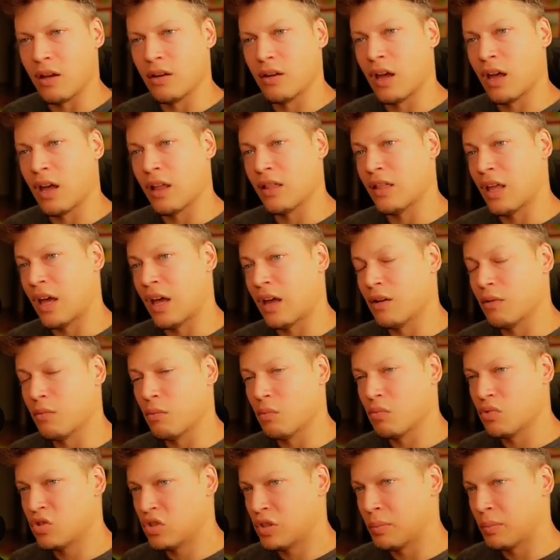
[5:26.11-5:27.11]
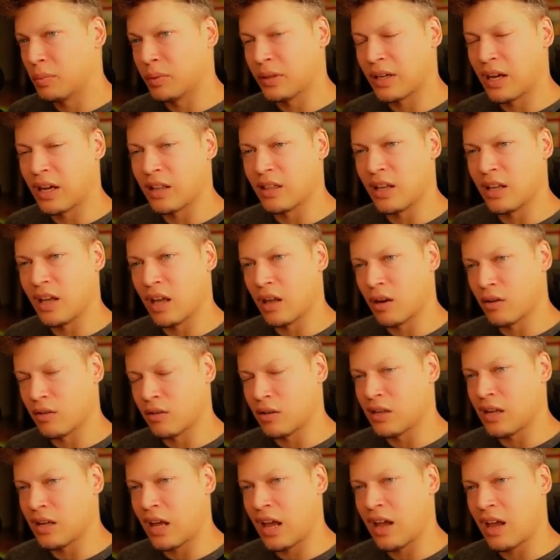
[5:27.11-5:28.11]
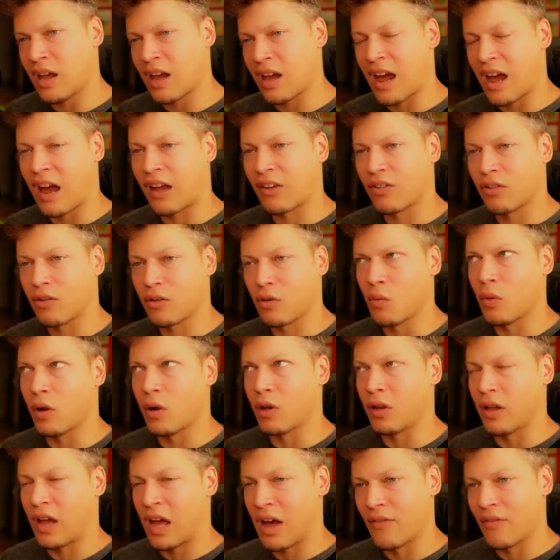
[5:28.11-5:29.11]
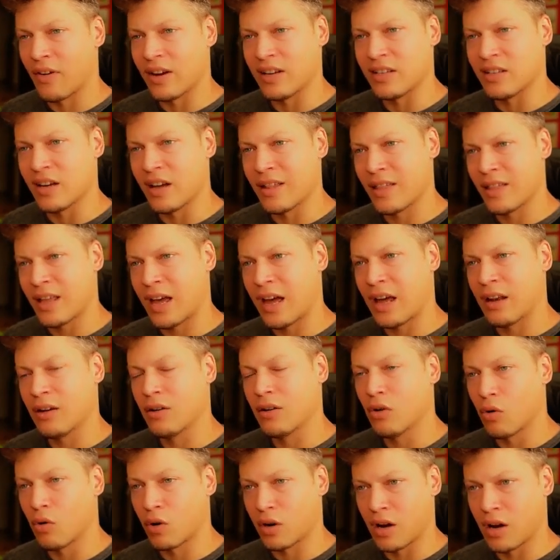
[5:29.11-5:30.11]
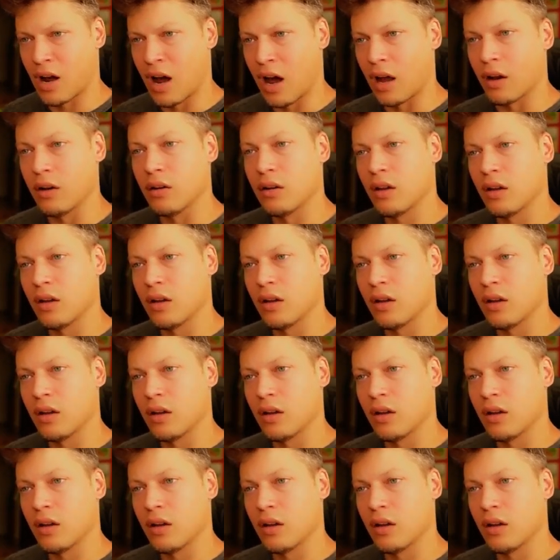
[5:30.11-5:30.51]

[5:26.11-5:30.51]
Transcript: And then simply at the end of the day, ask, well, have I done that or not?